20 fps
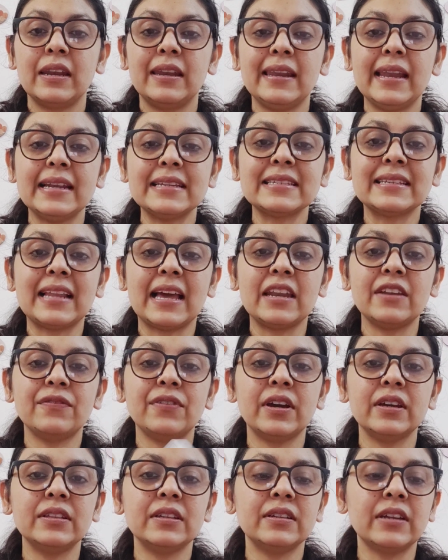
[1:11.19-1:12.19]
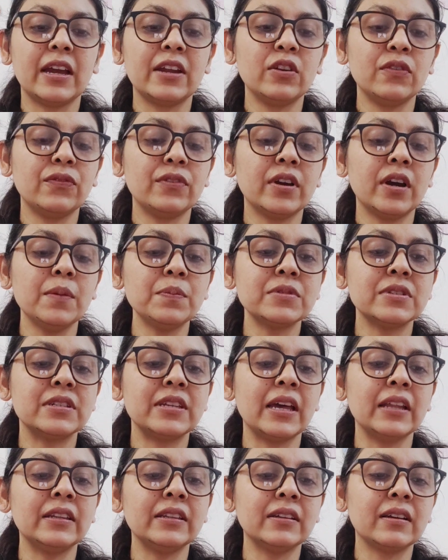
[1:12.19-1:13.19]
Let's clarify the Nine of Cups,
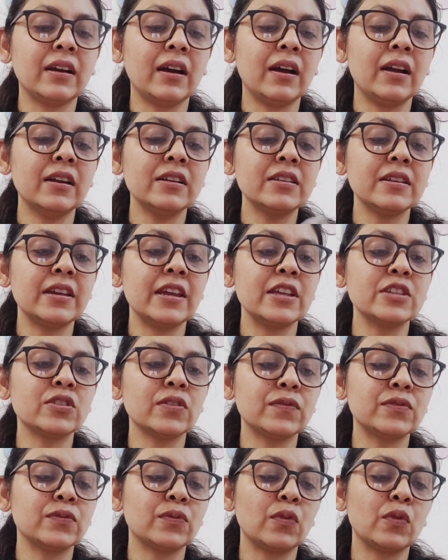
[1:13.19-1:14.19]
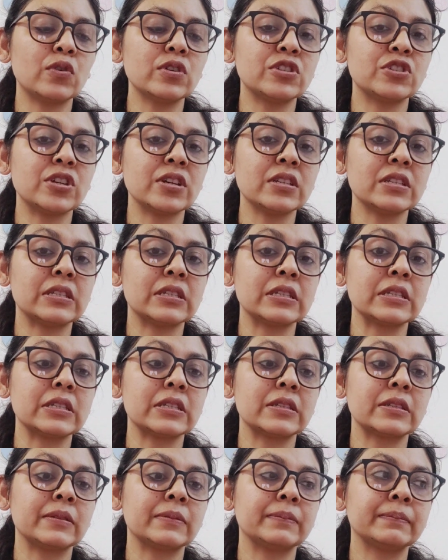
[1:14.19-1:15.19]
Death card, Ace of Swords,
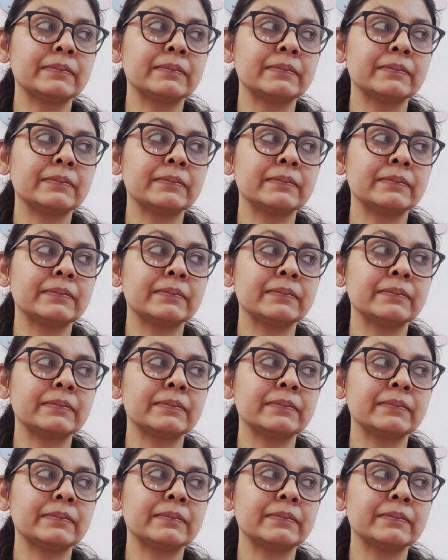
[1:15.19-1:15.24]
Justice.